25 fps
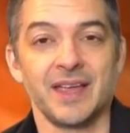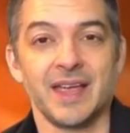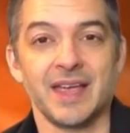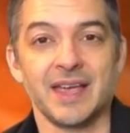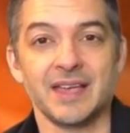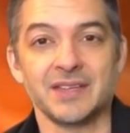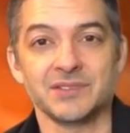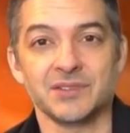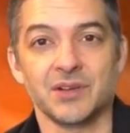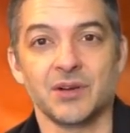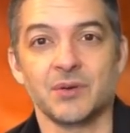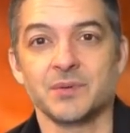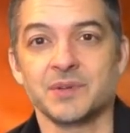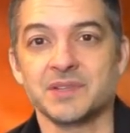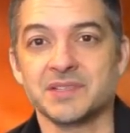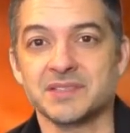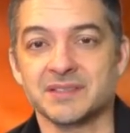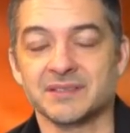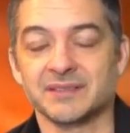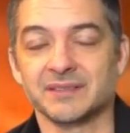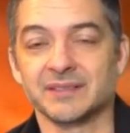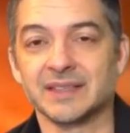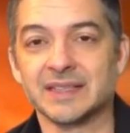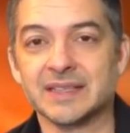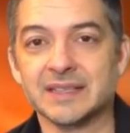As
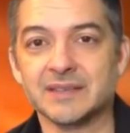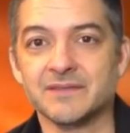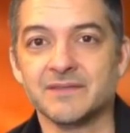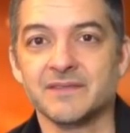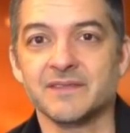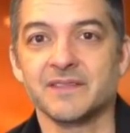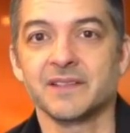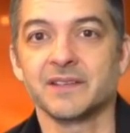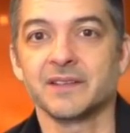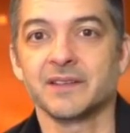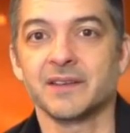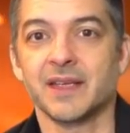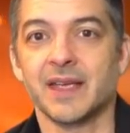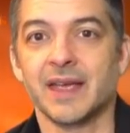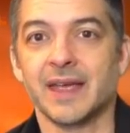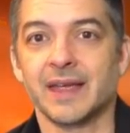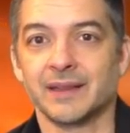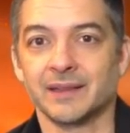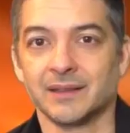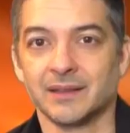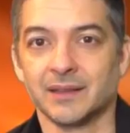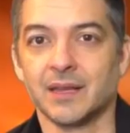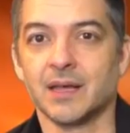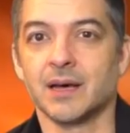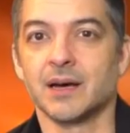always, live
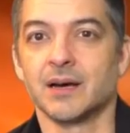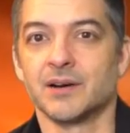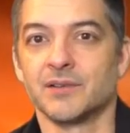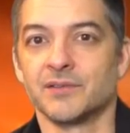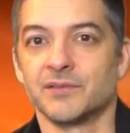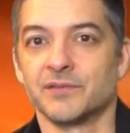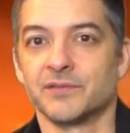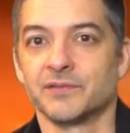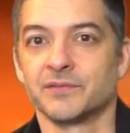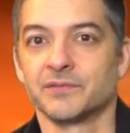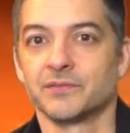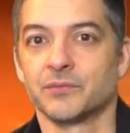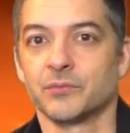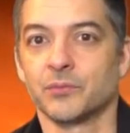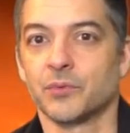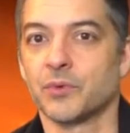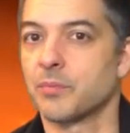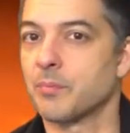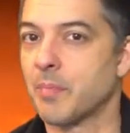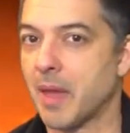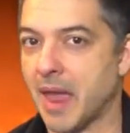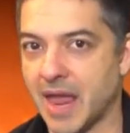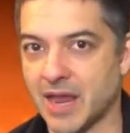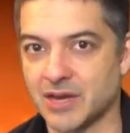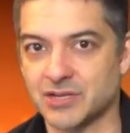and love
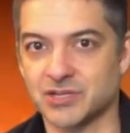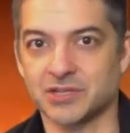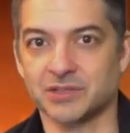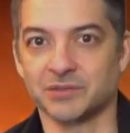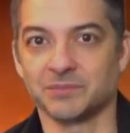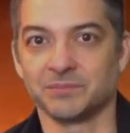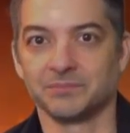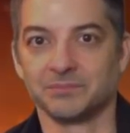with passion.